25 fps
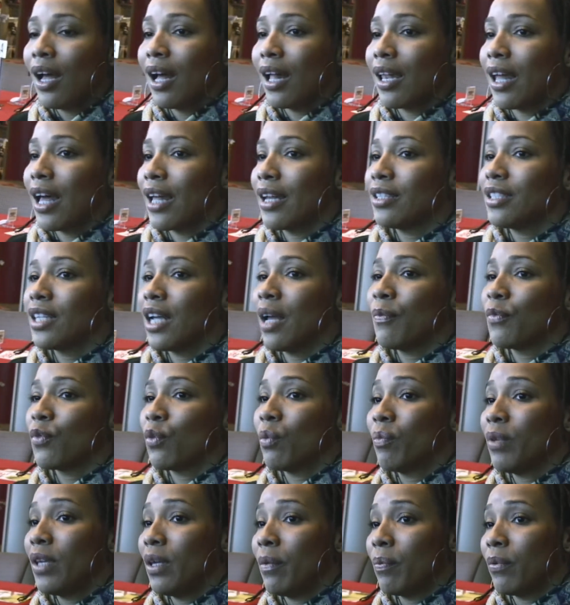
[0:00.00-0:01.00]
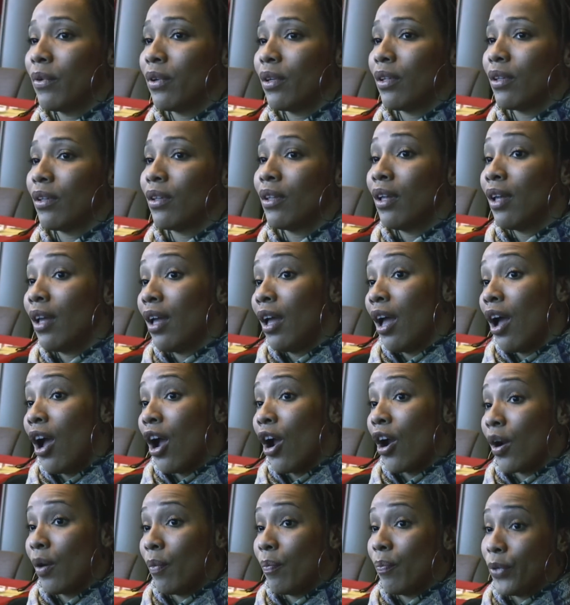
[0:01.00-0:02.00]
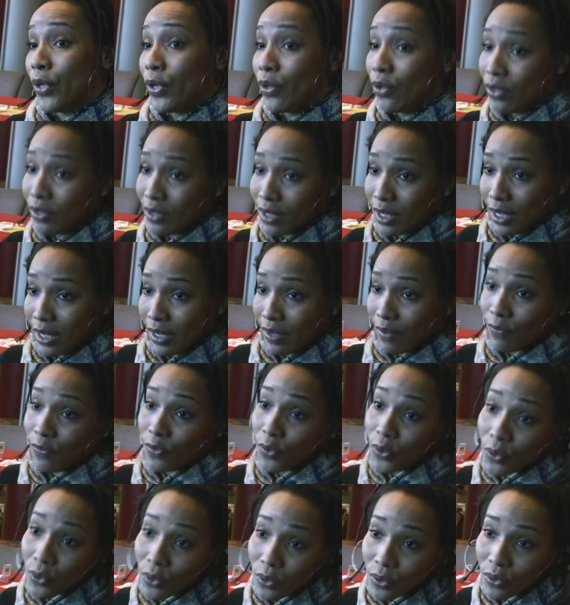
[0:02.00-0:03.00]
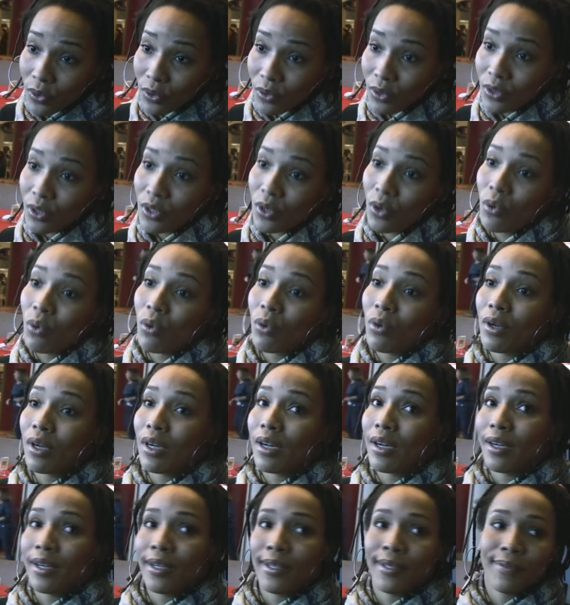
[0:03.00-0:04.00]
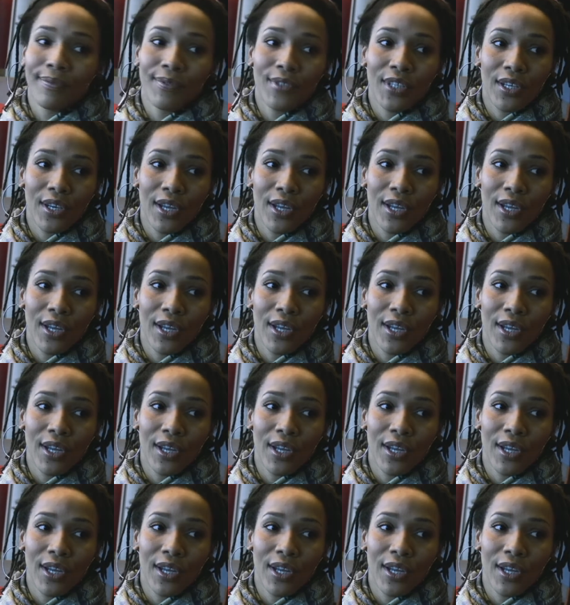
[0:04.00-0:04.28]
A lot of times when people are abusing food or